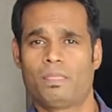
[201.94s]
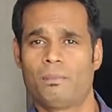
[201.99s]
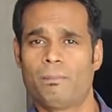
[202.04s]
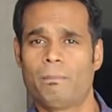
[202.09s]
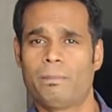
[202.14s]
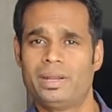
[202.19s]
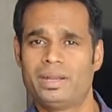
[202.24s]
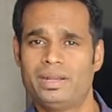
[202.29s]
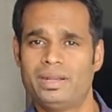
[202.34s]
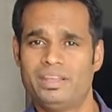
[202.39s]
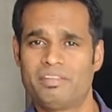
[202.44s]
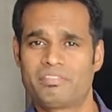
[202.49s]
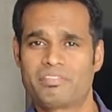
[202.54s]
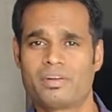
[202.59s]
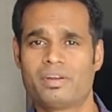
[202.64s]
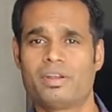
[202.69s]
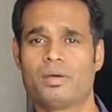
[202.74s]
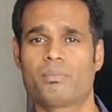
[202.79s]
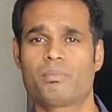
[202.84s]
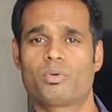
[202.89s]
but
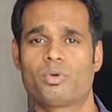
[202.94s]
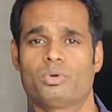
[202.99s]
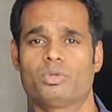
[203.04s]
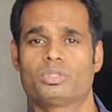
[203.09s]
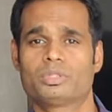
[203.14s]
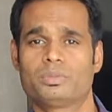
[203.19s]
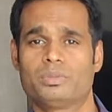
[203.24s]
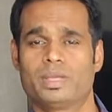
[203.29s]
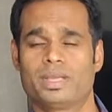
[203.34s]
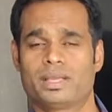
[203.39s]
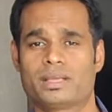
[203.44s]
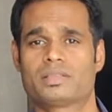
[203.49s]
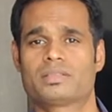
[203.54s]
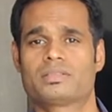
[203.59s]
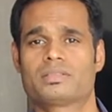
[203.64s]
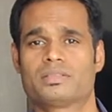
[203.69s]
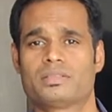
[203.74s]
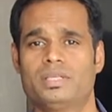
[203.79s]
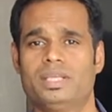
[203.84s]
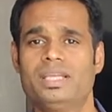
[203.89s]
different approach,
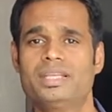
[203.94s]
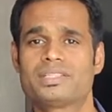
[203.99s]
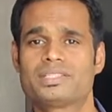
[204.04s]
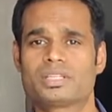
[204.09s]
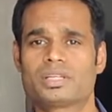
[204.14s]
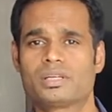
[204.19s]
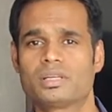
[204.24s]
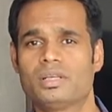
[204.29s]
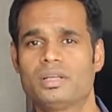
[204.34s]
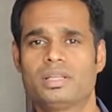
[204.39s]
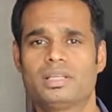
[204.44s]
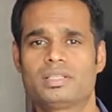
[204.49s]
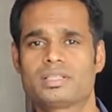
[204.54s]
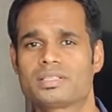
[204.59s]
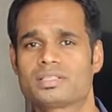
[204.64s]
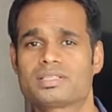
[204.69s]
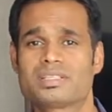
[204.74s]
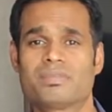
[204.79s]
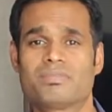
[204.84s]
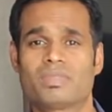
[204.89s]
because internally
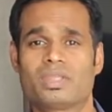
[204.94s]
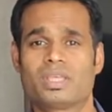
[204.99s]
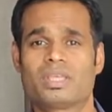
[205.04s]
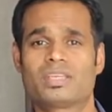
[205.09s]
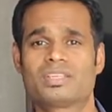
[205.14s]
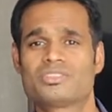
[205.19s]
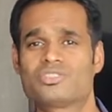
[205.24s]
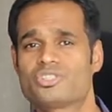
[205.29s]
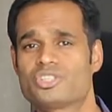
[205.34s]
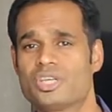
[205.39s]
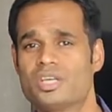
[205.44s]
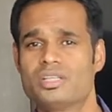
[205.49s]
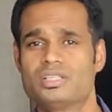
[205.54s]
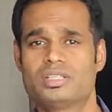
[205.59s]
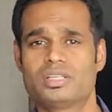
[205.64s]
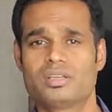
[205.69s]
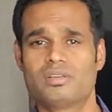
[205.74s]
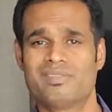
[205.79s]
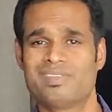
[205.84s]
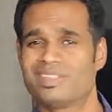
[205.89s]
there's something is
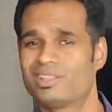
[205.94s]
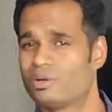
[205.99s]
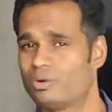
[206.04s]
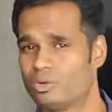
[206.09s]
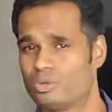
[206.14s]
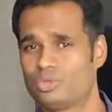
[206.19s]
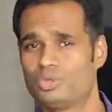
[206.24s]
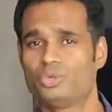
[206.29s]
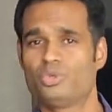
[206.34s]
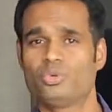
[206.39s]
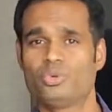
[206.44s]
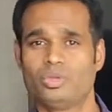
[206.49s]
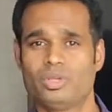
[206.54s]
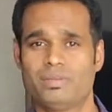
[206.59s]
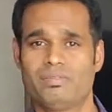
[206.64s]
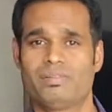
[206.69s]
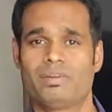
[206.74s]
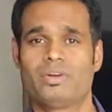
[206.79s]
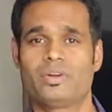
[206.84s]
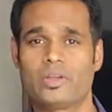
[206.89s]
changing without you
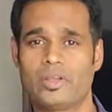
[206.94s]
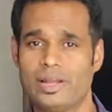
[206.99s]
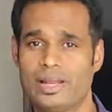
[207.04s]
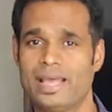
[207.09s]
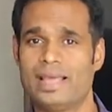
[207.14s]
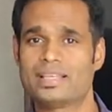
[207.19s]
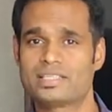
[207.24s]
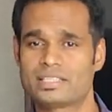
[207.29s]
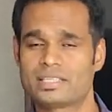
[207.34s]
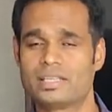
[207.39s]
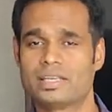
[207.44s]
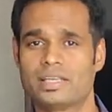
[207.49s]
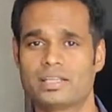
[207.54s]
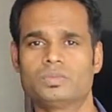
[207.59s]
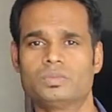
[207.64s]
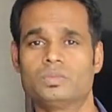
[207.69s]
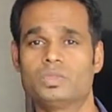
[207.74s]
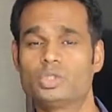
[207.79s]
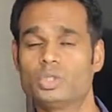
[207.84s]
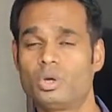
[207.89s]
even realizing it.
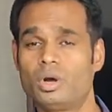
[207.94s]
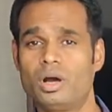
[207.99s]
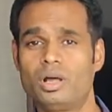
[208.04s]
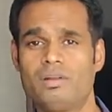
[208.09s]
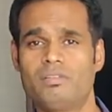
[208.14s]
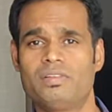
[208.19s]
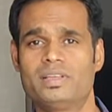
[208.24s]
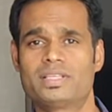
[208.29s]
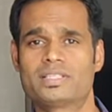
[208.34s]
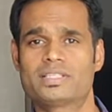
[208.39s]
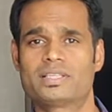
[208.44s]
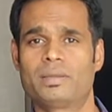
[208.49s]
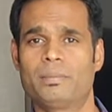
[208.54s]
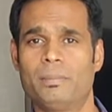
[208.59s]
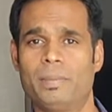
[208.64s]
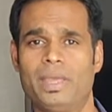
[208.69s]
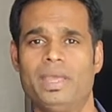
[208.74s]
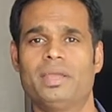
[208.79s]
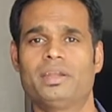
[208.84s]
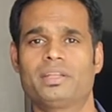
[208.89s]
So always
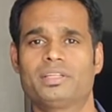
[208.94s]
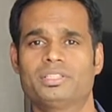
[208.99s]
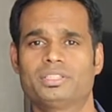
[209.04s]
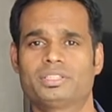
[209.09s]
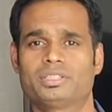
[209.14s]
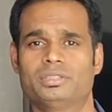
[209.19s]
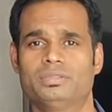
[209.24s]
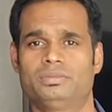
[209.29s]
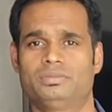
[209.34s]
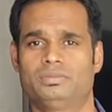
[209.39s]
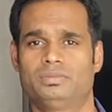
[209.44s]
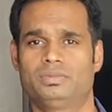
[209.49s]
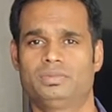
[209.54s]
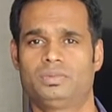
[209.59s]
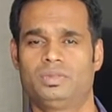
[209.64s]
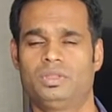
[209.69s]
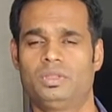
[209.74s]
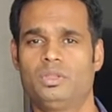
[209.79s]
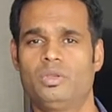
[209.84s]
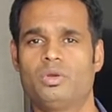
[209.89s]
pay attention.
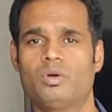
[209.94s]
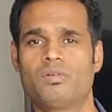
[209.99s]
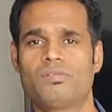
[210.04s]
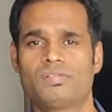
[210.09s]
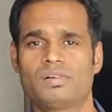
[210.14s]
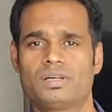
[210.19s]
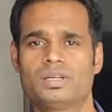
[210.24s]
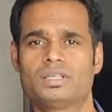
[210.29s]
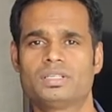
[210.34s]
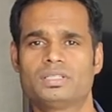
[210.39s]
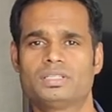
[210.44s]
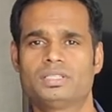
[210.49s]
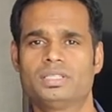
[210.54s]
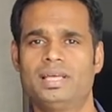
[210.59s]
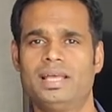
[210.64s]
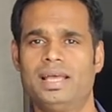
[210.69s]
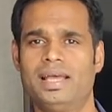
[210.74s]
Your words